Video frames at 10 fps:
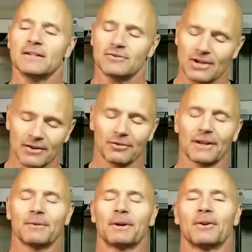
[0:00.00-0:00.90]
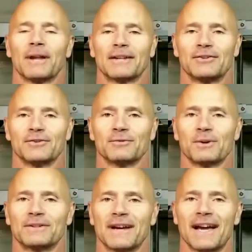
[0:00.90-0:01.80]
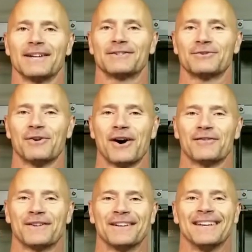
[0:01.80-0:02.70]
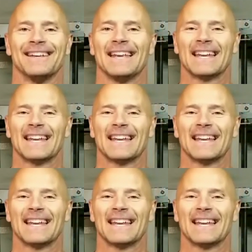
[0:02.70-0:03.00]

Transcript: Generally, we don't like to use the word diet too often.